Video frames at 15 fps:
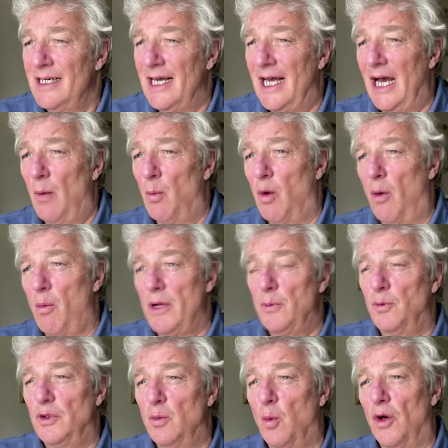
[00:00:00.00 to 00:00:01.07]
uh, what we
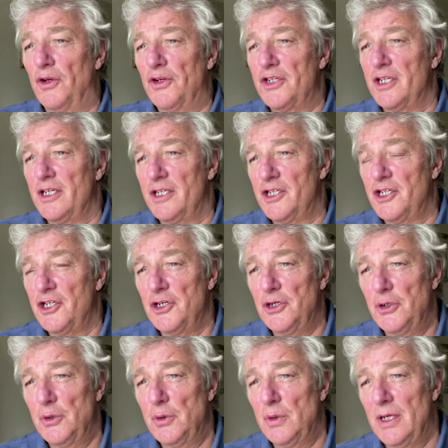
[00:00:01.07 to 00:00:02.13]
would want
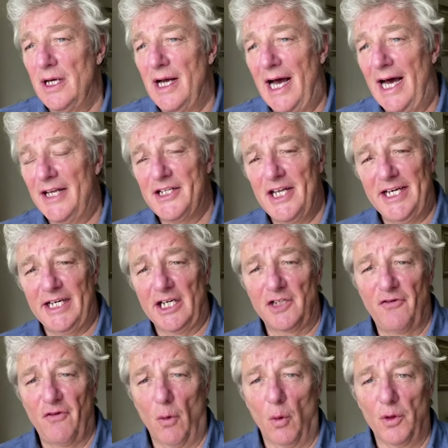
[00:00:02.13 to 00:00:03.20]
to uh, take us
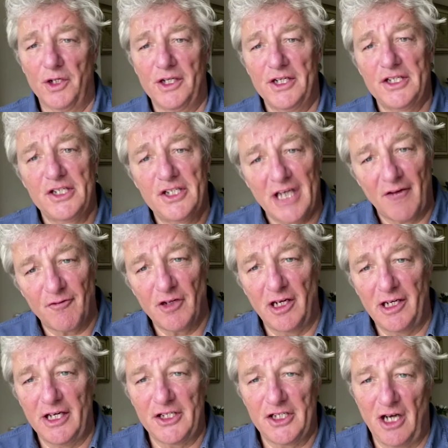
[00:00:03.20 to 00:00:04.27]
forward and is
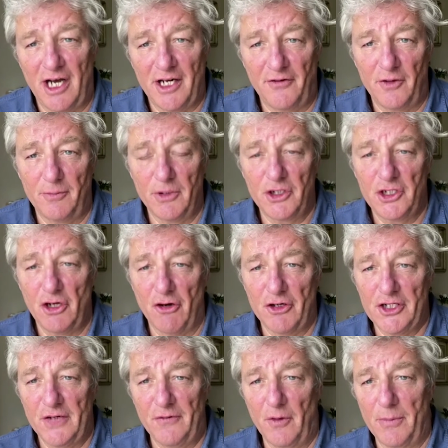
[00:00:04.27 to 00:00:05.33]
definitely a sign of the
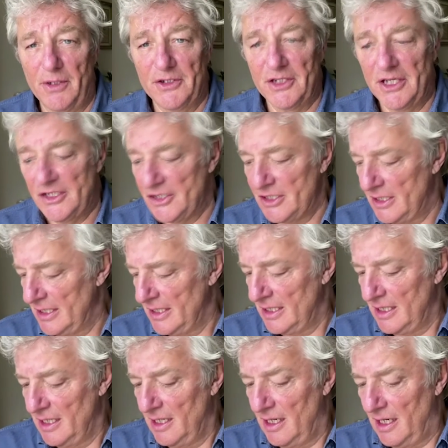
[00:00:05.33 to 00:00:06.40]
maturity of the business
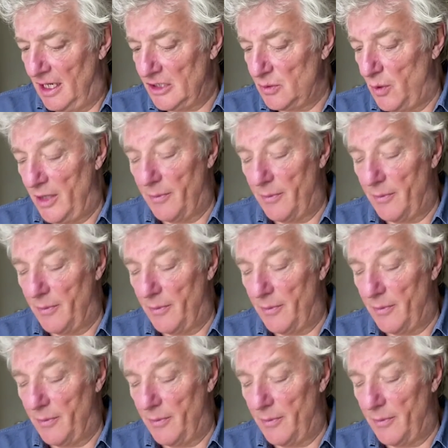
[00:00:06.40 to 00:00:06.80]
as we